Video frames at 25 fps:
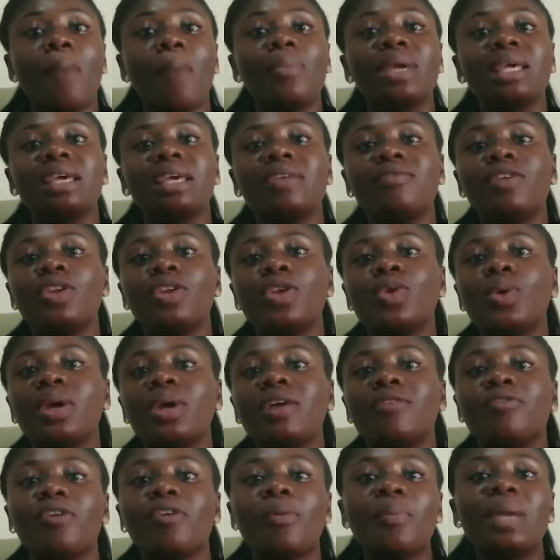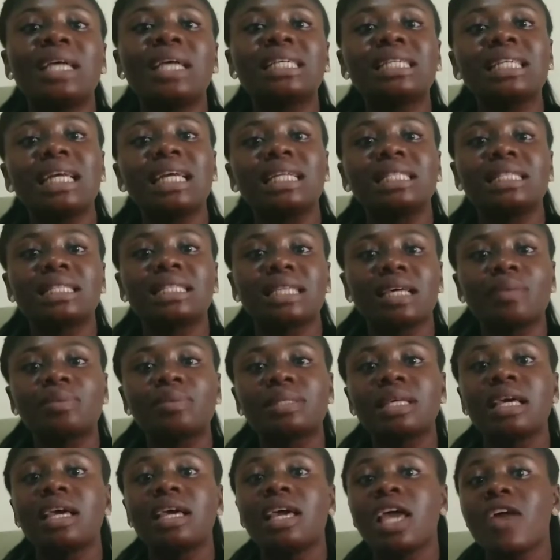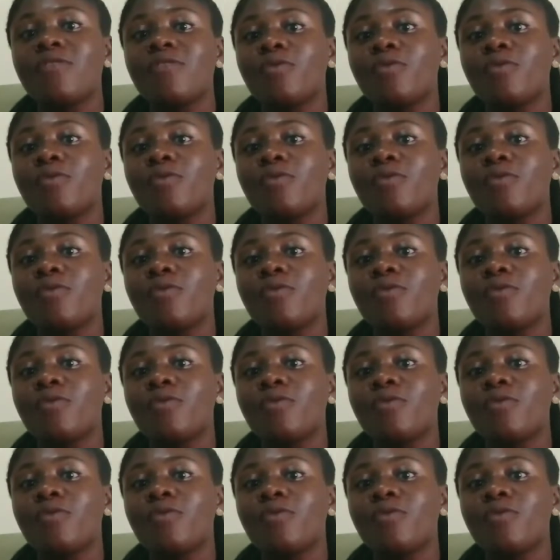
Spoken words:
I'll be giving you information and tips.